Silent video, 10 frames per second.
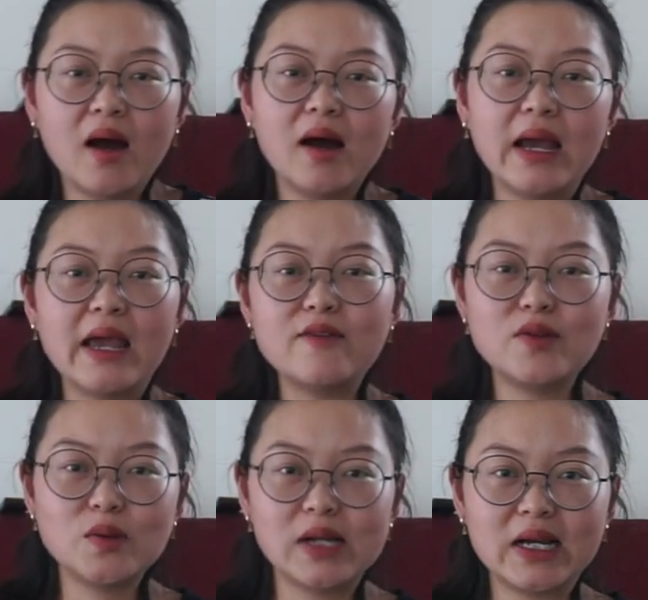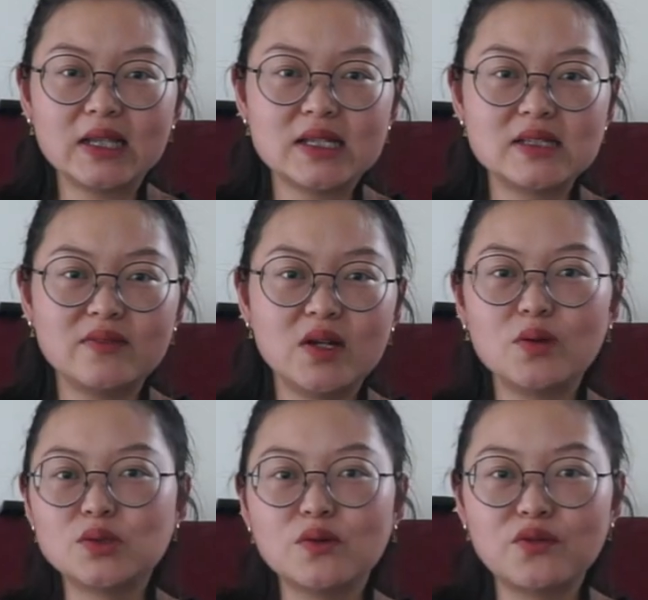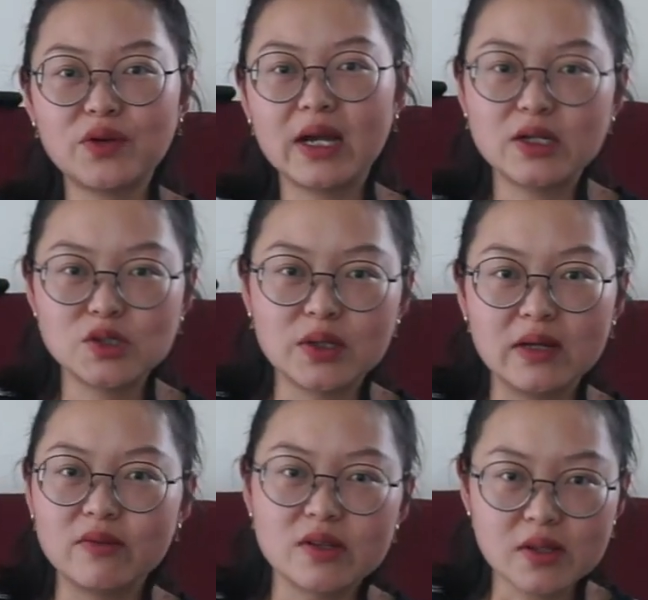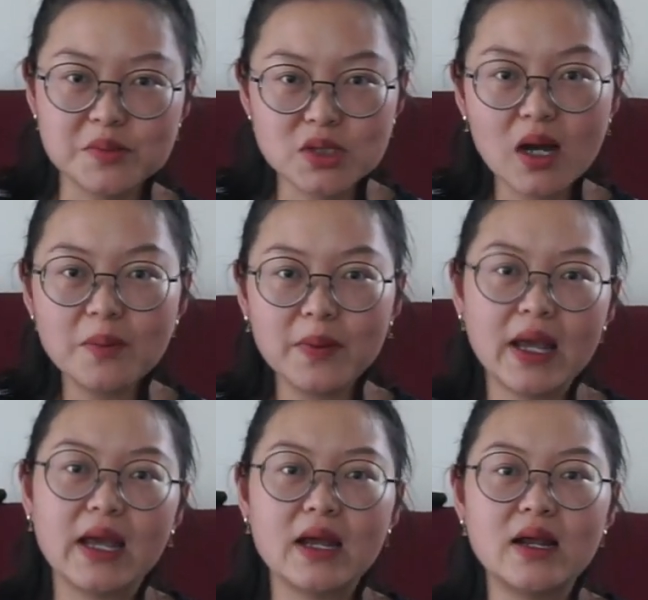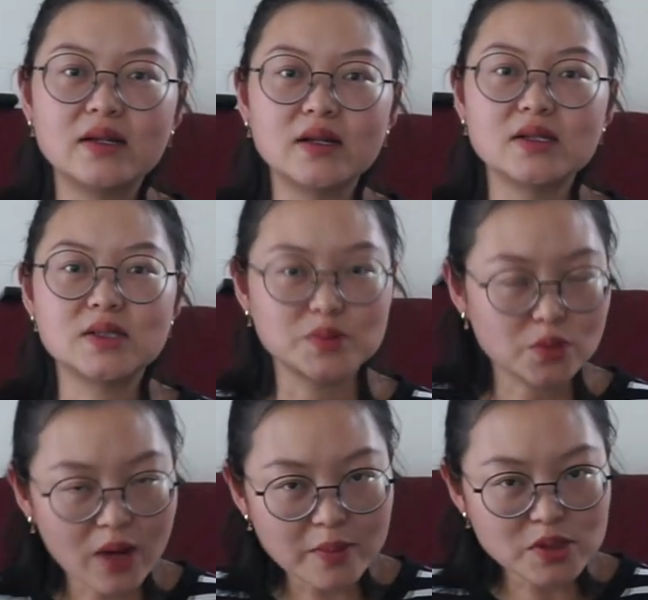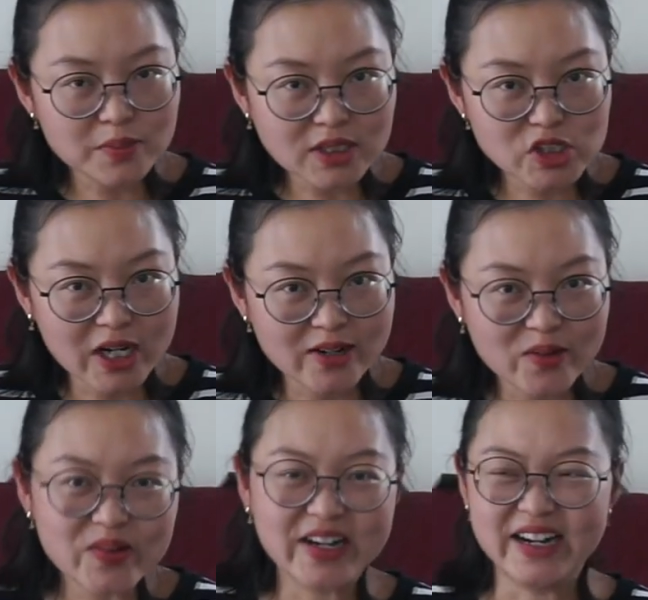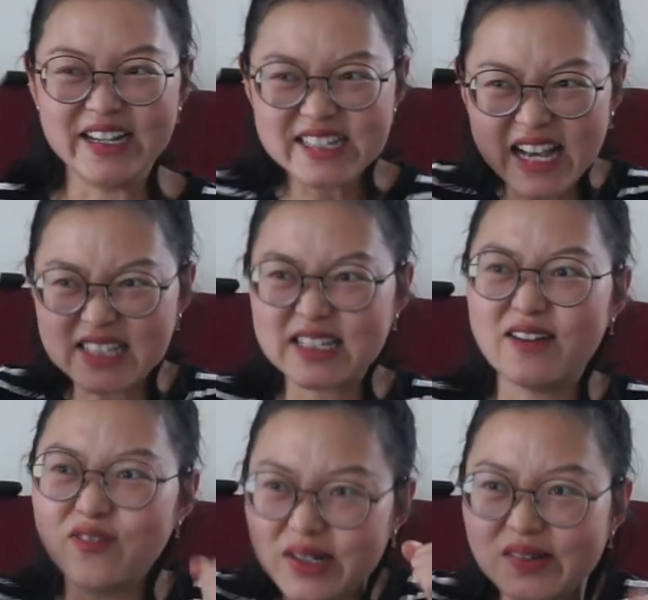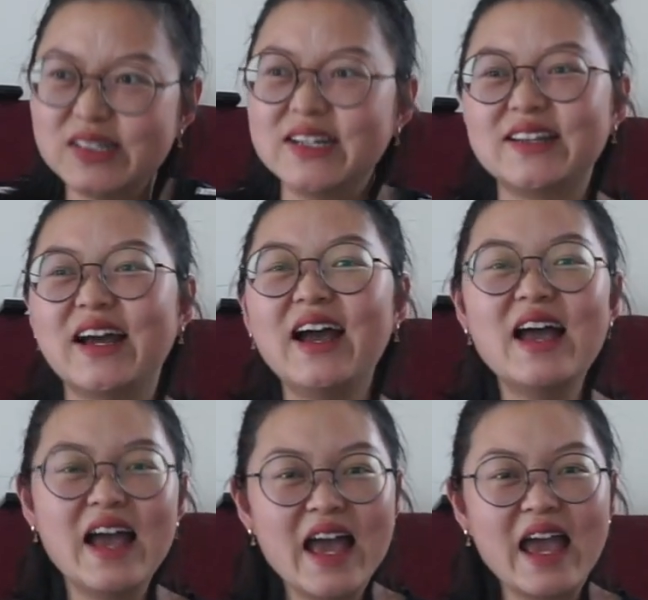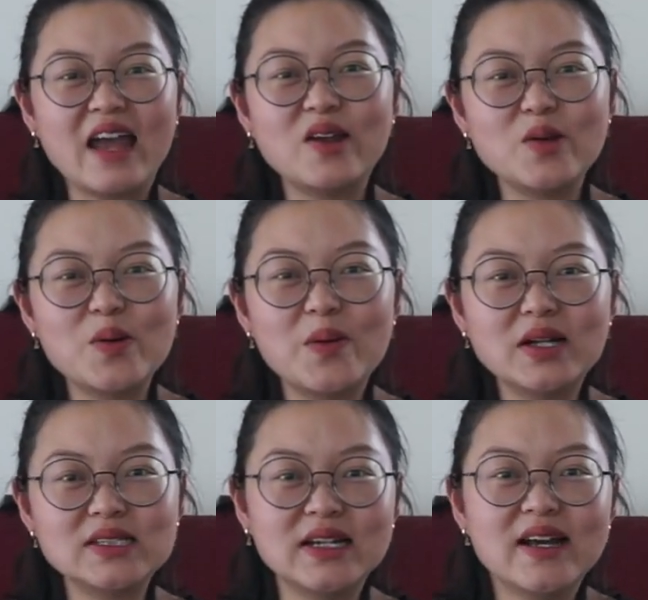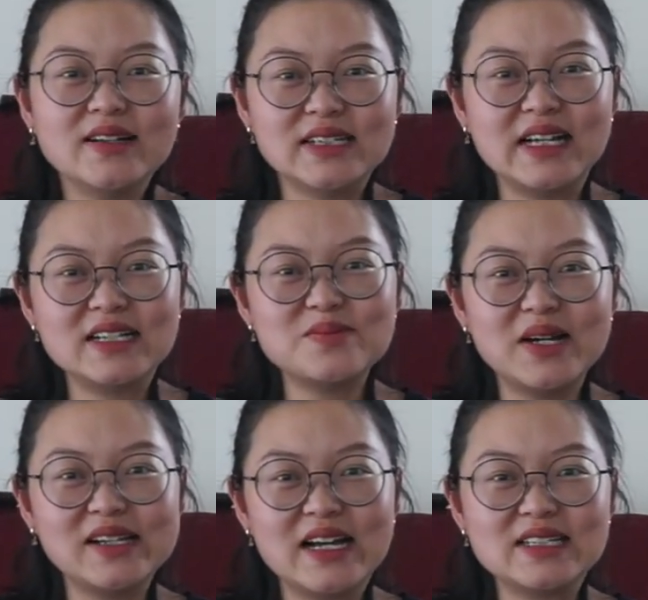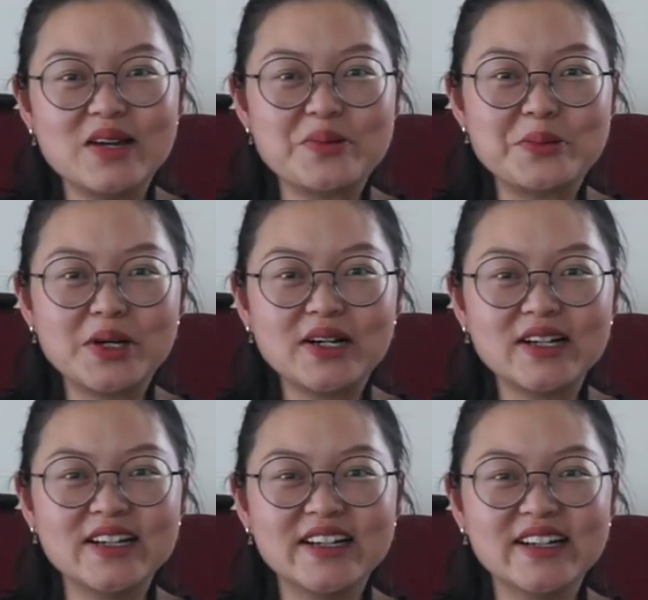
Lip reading: if you like this video, don't forget to give it a thumbs up and subscribe to my channel. Yes, I finally did that. And you know what? Today is my last day of work